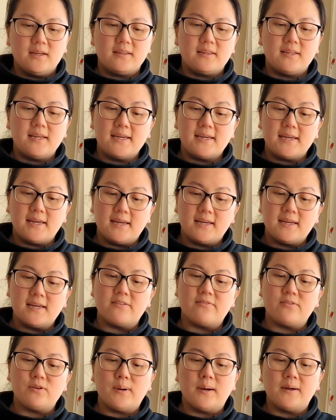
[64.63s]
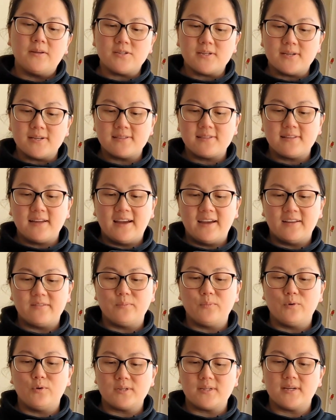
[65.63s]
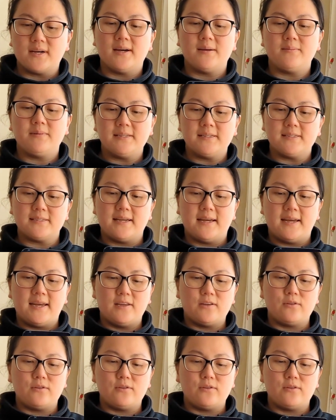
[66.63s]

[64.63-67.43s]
Thinking if you just had more time in the day,